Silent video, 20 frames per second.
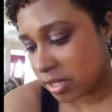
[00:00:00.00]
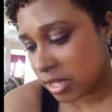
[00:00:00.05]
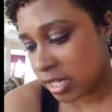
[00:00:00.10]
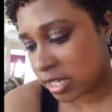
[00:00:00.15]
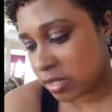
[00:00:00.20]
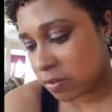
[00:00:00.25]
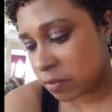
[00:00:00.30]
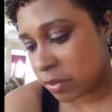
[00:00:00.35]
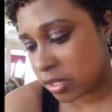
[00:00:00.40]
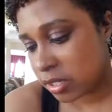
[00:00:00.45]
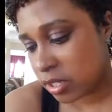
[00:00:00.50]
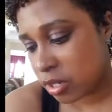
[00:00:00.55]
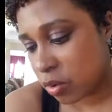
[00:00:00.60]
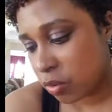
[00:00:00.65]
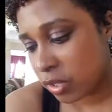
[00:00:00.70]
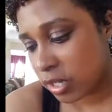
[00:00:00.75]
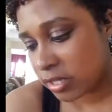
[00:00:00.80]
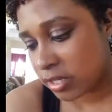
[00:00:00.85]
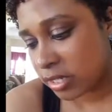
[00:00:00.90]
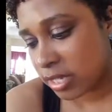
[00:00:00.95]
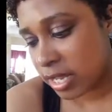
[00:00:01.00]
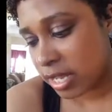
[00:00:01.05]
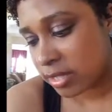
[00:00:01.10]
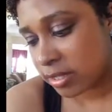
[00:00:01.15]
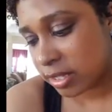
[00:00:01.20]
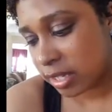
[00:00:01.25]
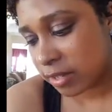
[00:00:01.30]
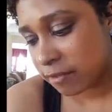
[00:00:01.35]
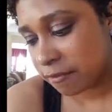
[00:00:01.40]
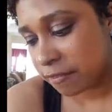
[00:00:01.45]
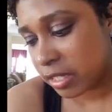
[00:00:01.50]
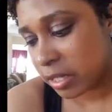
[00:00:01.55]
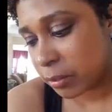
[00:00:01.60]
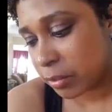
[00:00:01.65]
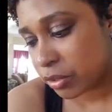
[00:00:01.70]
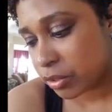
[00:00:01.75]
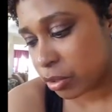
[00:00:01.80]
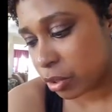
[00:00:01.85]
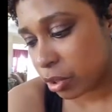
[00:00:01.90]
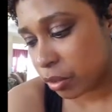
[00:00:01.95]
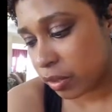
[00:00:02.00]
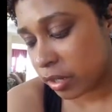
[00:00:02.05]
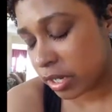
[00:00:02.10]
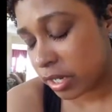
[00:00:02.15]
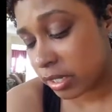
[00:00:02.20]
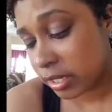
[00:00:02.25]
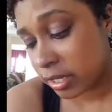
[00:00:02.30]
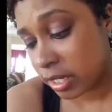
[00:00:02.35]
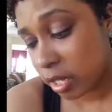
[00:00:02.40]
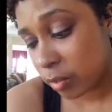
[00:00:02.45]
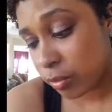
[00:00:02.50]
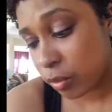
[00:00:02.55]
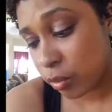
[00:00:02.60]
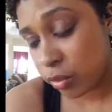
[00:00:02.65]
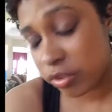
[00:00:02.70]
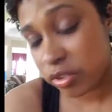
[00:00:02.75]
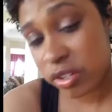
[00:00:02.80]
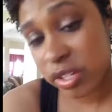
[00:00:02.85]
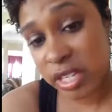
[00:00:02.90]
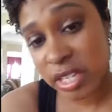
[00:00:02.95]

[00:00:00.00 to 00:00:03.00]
It's been known as an anti-inflammatory. It can help you with your